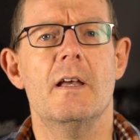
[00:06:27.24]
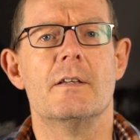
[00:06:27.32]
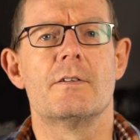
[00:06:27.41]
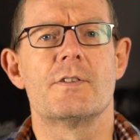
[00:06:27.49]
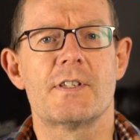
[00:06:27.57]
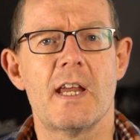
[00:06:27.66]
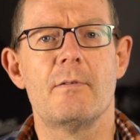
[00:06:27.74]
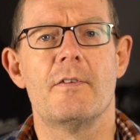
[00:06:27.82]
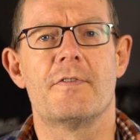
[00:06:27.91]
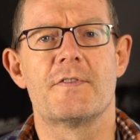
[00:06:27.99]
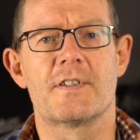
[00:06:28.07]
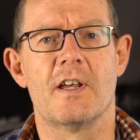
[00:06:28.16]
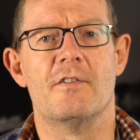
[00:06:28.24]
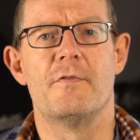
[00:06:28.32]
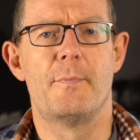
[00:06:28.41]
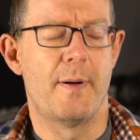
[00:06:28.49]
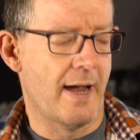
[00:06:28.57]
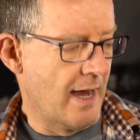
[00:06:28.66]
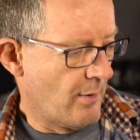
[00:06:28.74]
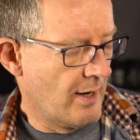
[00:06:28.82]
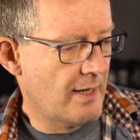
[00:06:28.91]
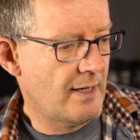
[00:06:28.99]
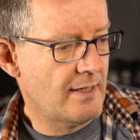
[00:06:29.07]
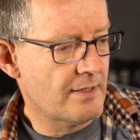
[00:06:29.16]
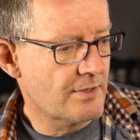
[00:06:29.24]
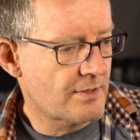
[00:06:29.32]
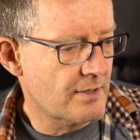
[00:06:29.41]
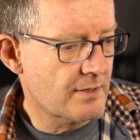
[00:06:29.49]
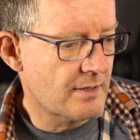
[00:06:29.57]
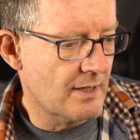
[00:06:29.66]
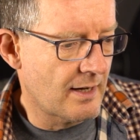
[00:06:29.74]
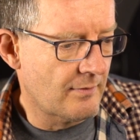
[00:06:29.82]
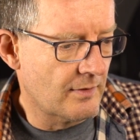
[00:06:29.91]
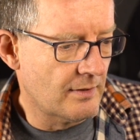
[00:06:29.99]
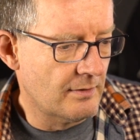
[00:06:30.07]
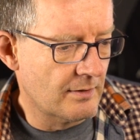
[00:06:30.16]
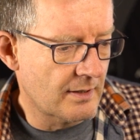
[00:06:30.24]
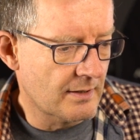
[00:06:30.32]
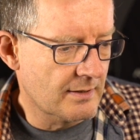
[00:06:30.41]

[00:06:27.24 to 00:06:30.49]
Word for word: So staying with self-power, let's just have a look